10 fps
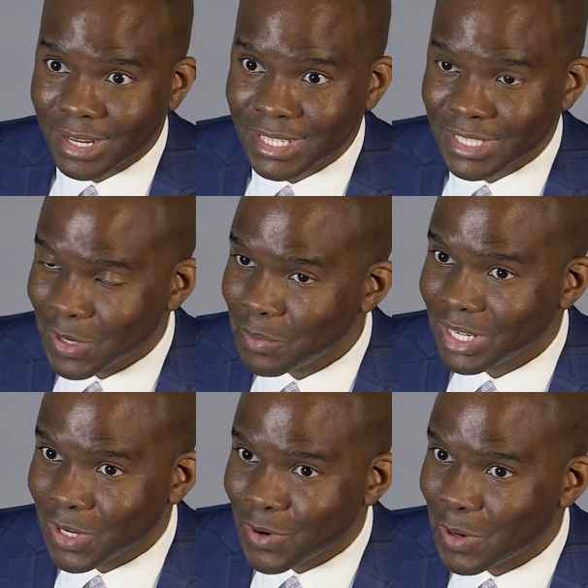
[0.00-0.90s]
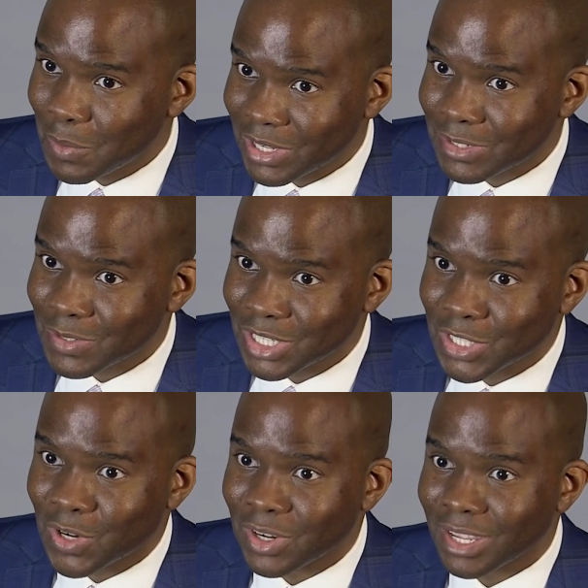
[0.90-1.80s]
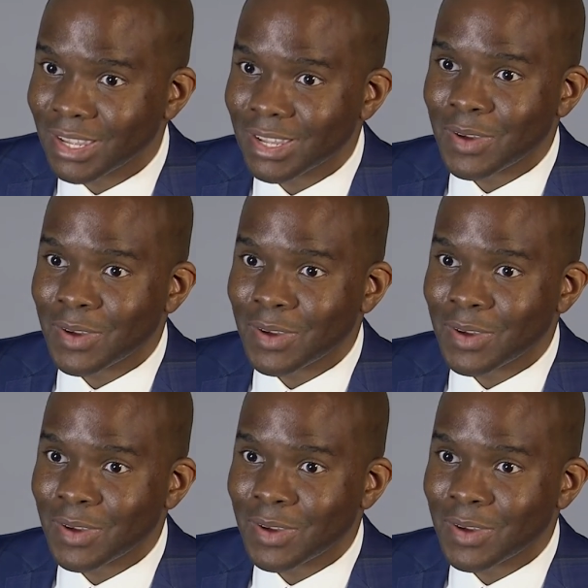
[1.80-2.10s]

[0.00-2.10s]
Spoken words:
And it's going to be an incredibly interesting journey,